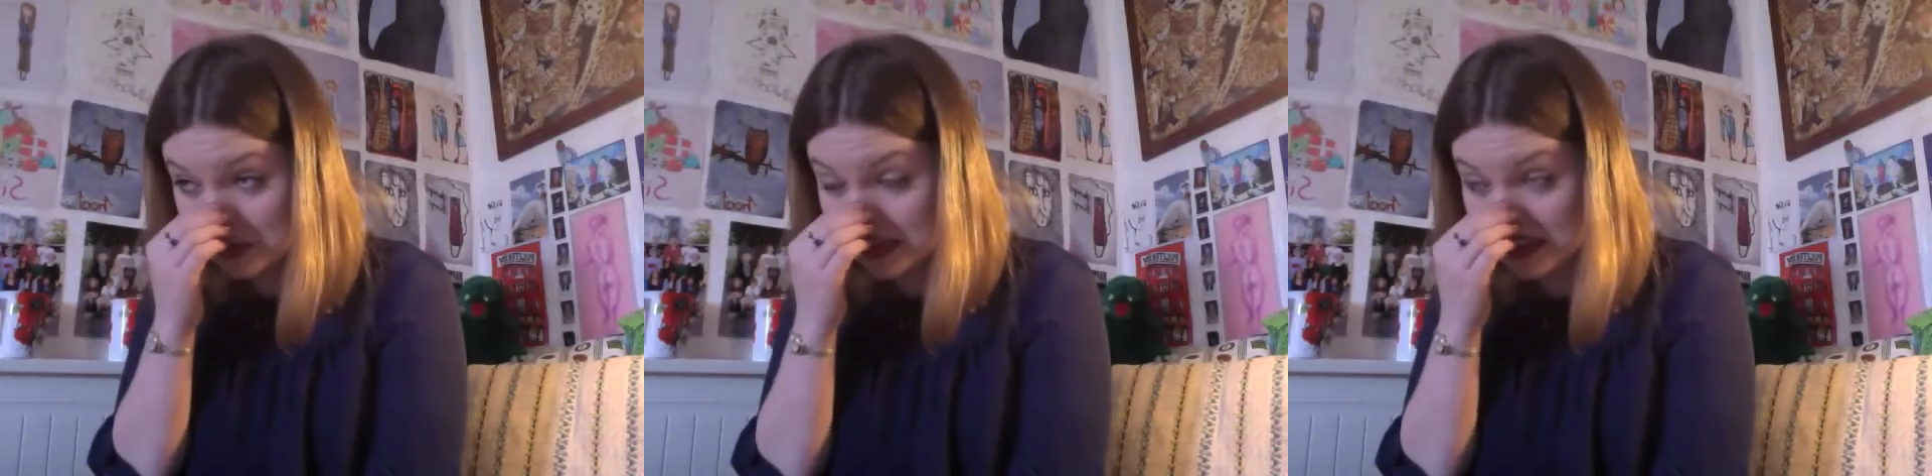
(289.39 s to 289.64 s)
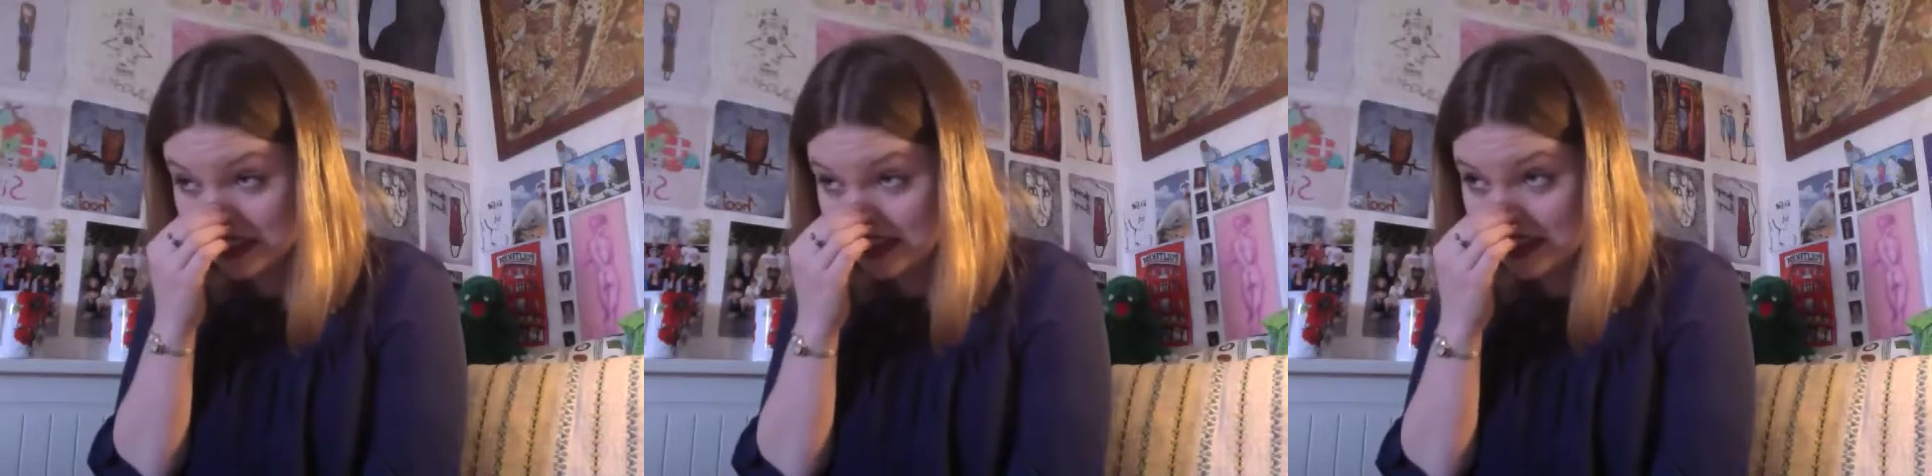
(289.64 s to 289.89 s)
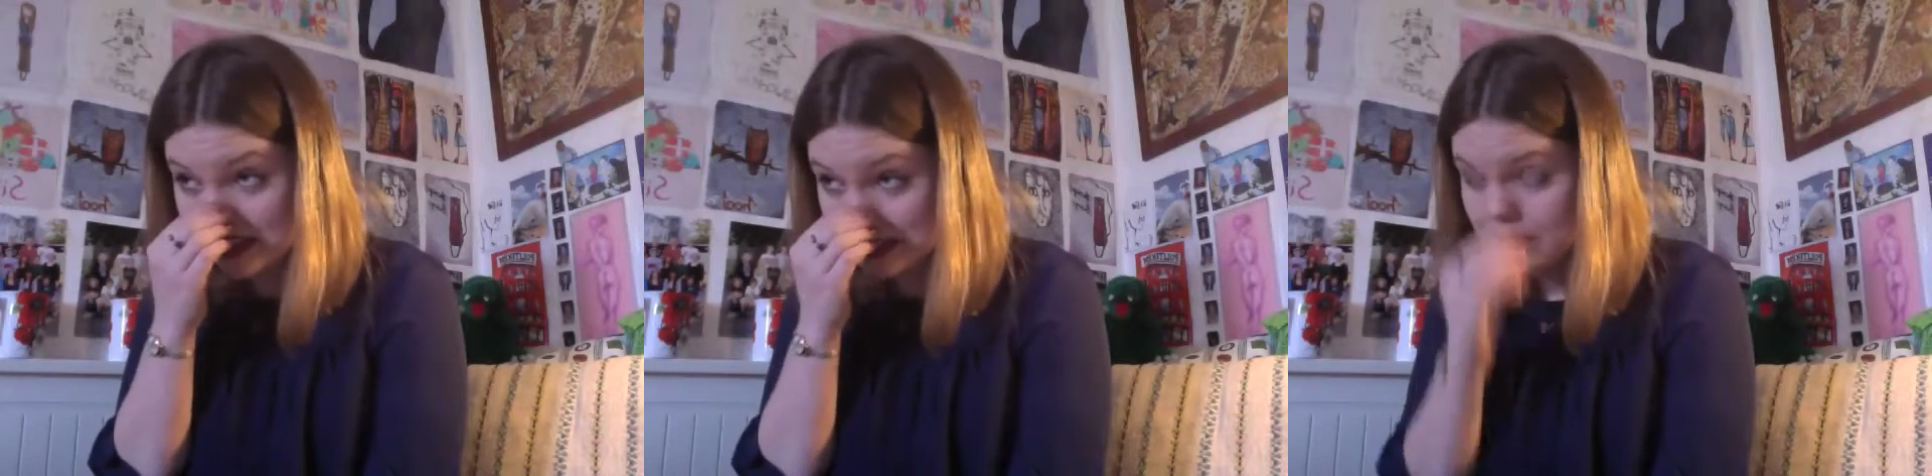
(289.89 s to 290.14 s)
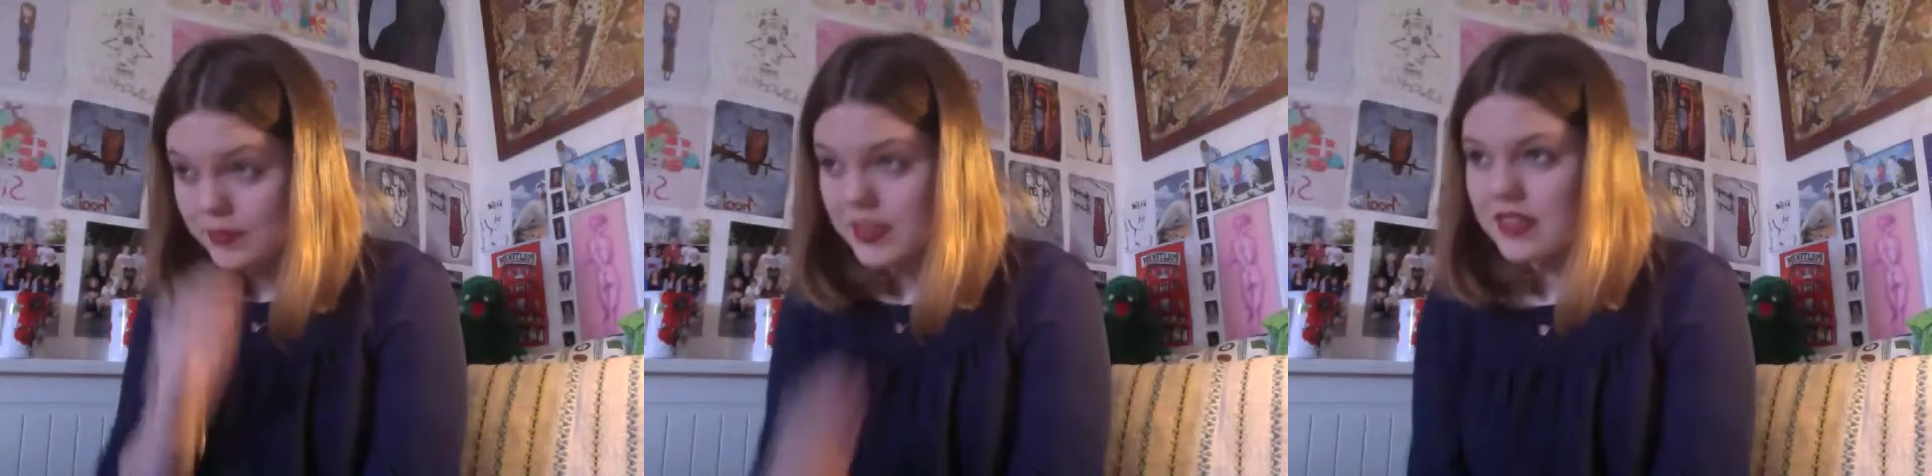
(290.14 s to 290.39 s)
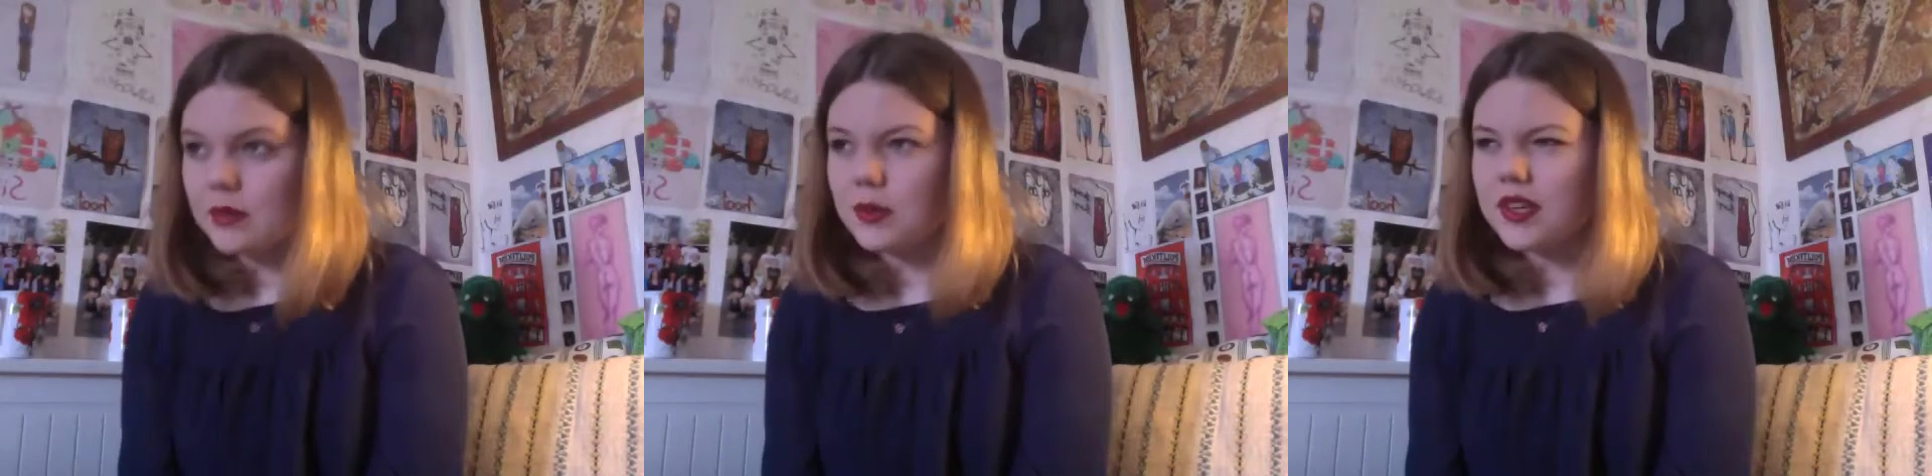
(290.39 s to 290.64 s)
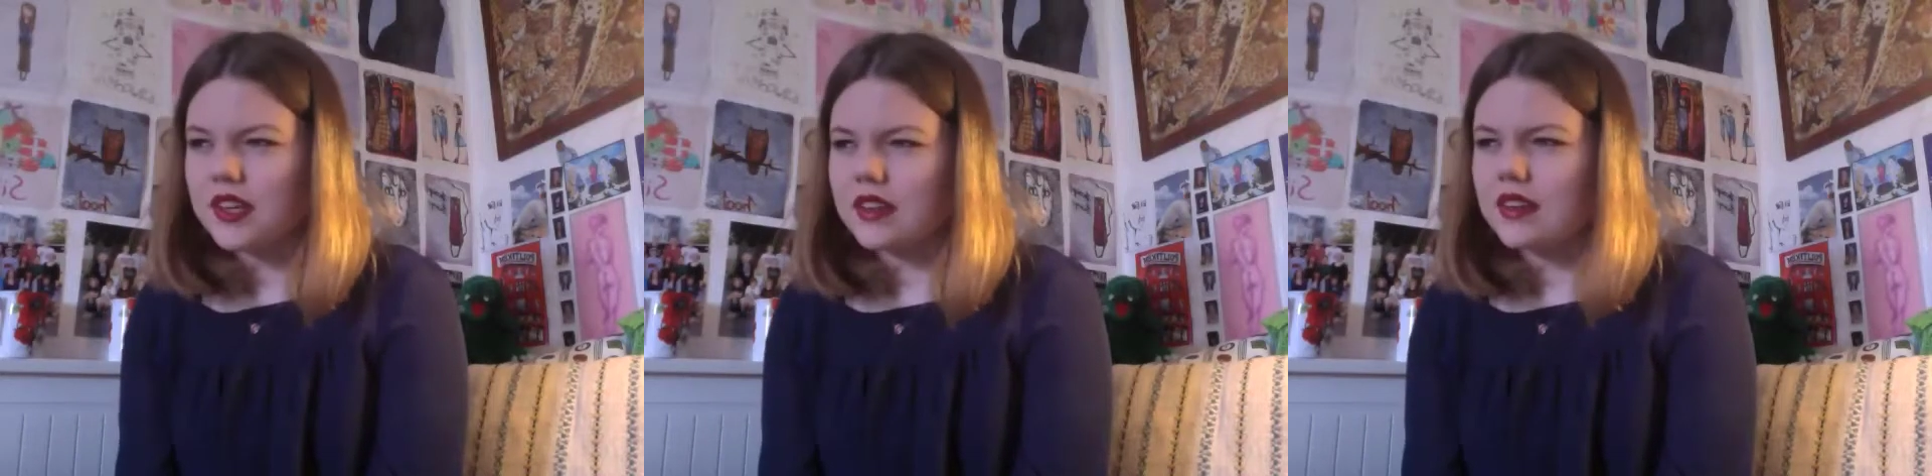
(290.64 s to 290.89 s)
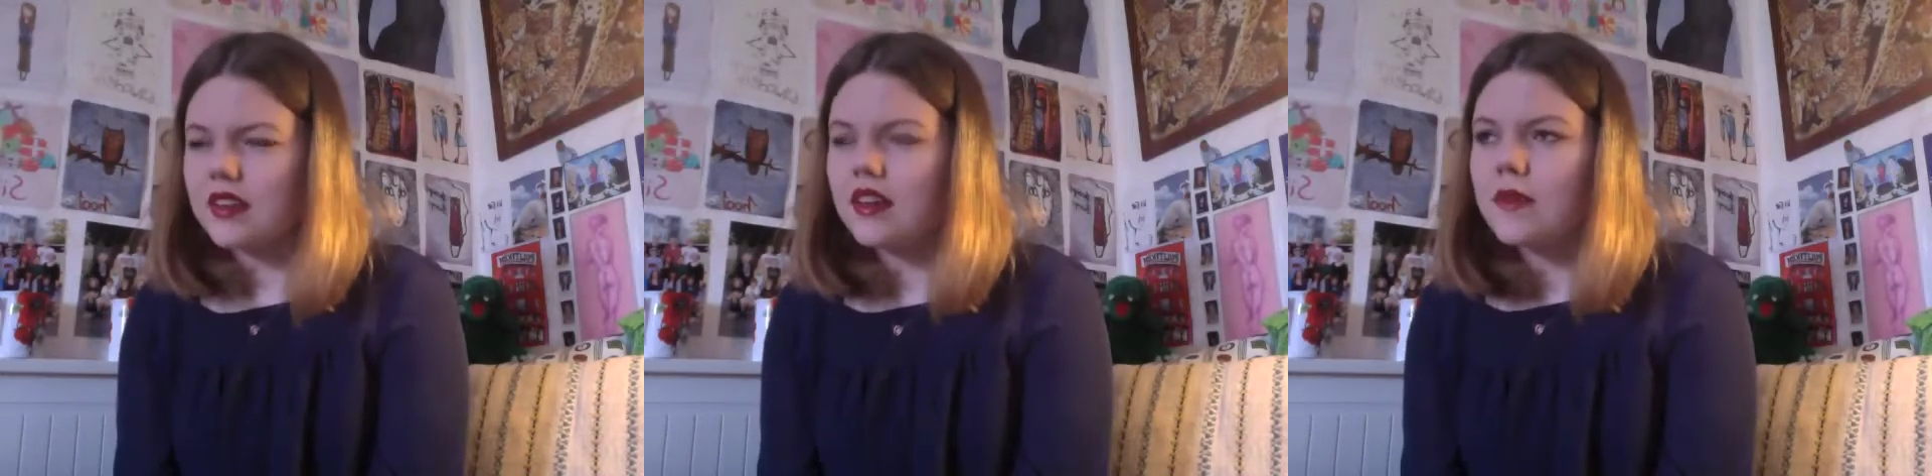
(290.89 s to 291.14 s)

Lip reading: but it's a weekend,